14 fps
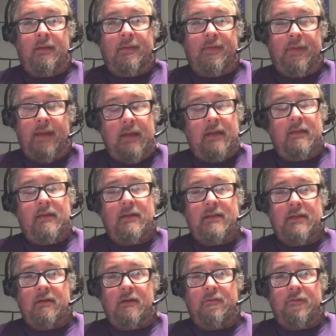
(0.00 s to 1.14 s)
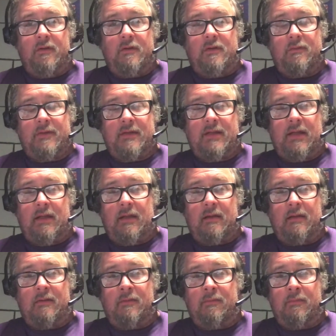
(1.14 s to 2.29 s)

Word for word: Think of this in our virtual setting, though